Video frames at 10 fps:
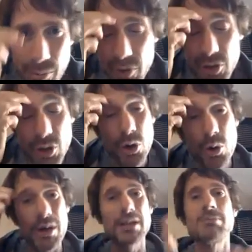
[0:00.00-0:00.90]
We should
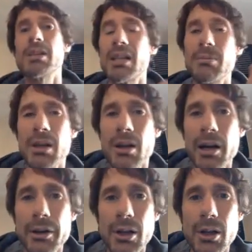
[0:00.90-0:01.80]
always be keeping an
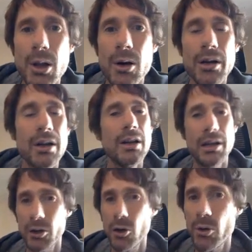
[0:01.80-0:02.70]
eye on the clock
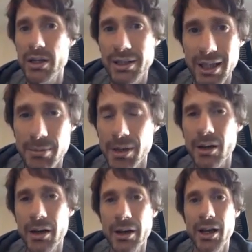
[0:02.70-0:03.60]
and always keeping
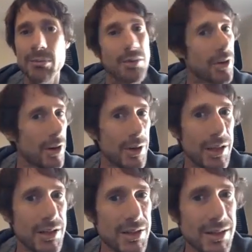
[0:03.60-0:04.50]
an eye on our
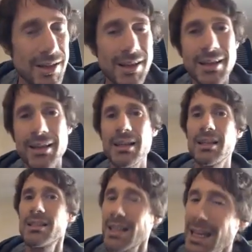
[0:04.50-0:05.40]
priorities.
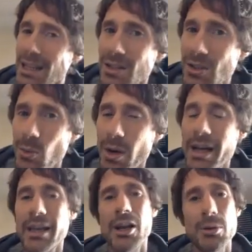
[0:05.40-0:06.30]
It takes us
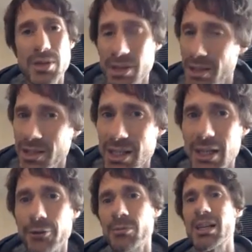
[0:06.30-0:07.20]
away, it helps us to
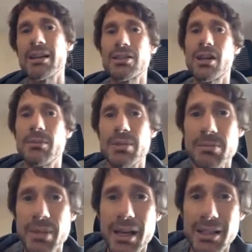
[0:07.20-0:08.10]
see from an outside
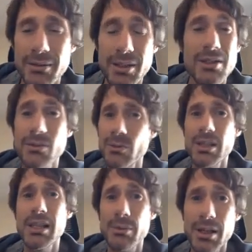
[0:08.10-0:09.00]
perspective, and it's a
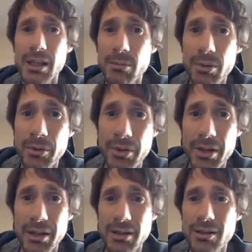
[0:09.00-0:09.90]
really, really important
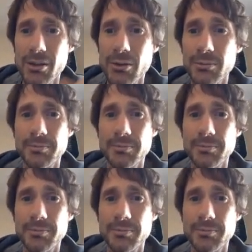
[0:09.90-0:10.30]
thing to do.